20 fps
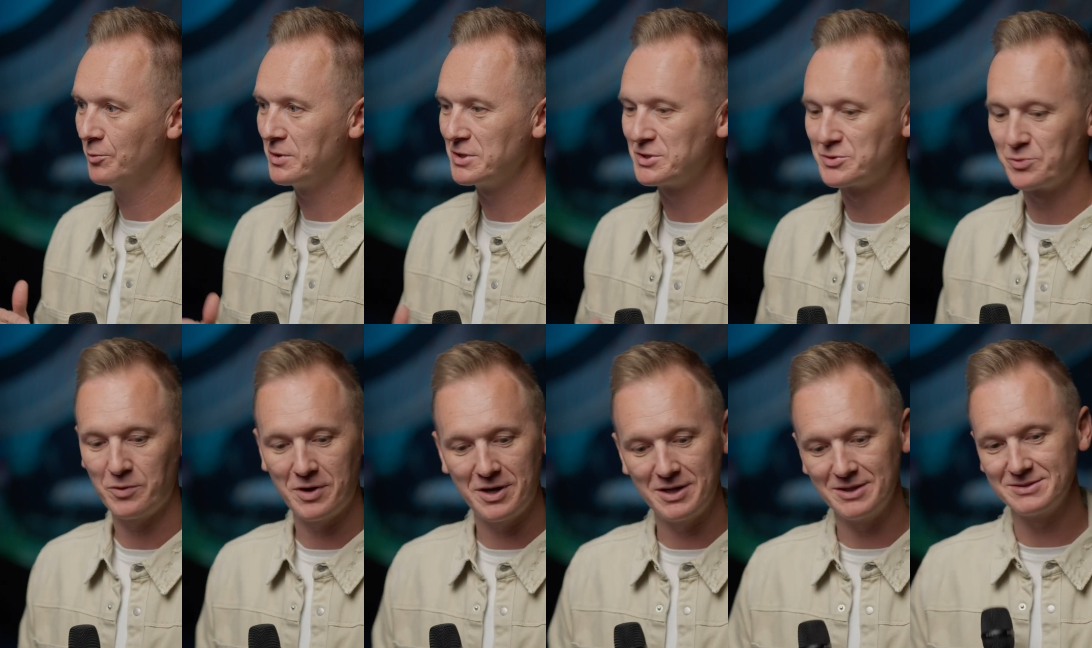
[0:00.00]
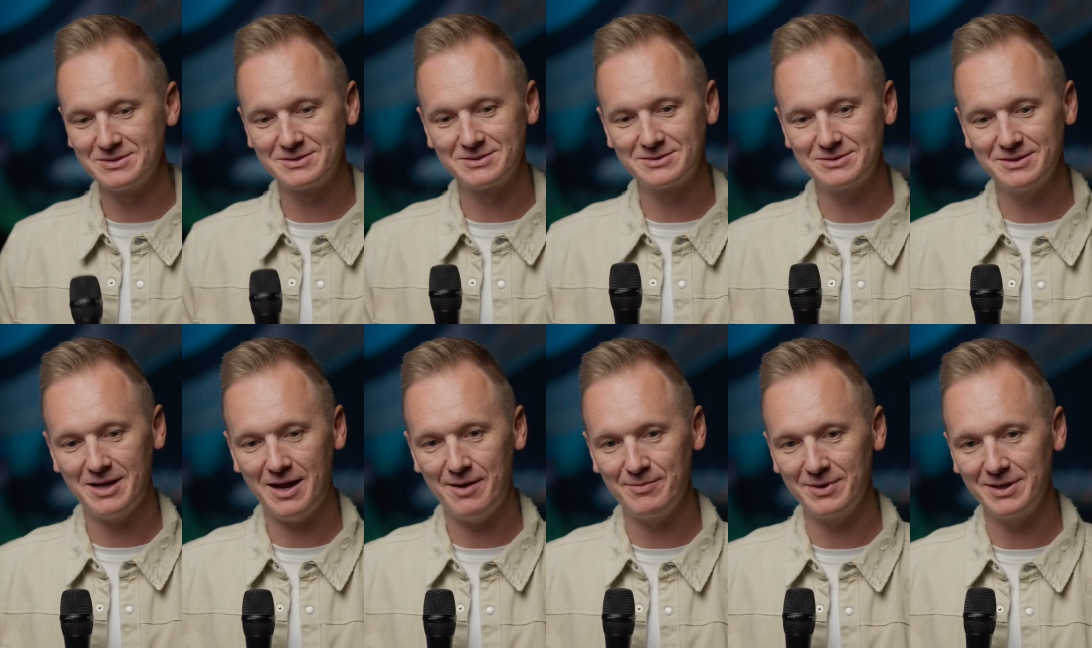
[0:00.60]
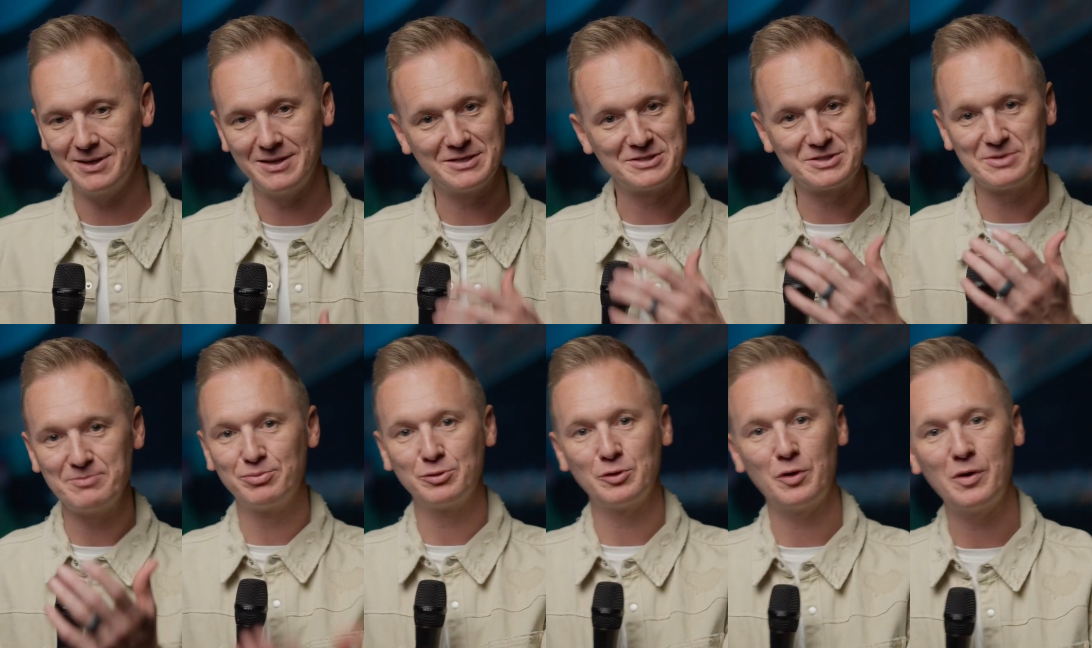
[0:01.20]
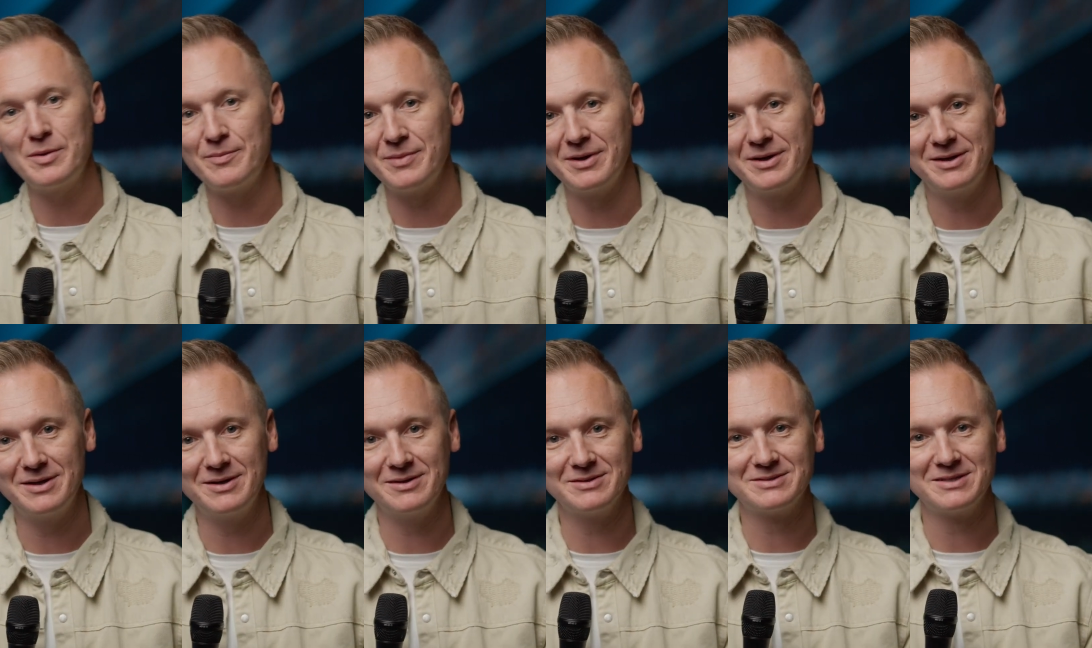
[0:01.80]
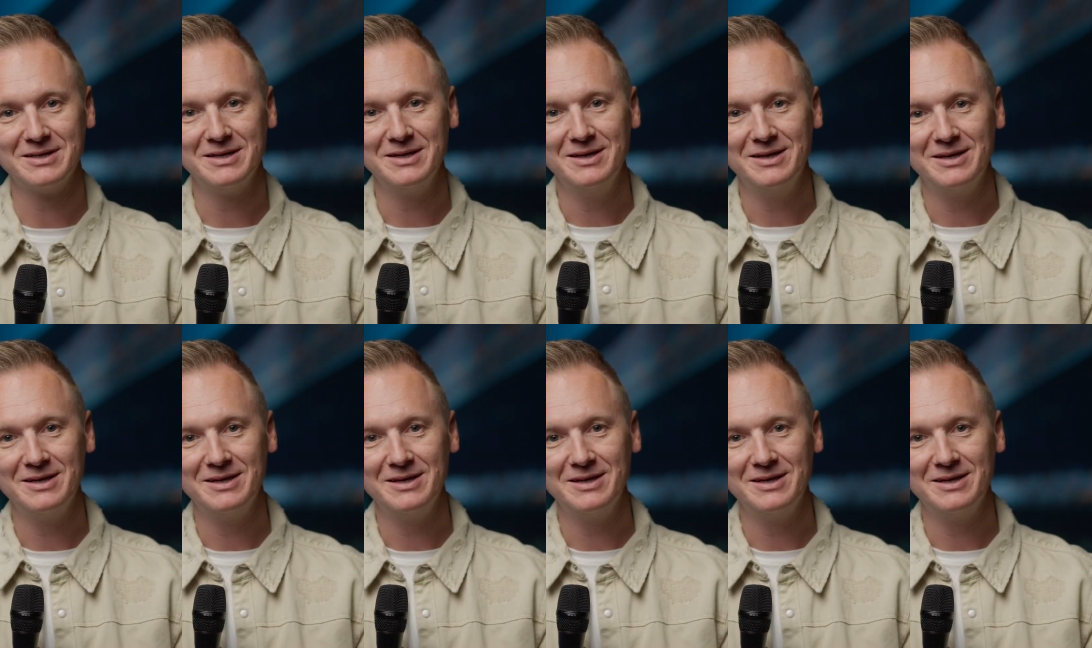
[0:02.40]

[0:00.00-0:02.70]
which was, I mean, his employment, his,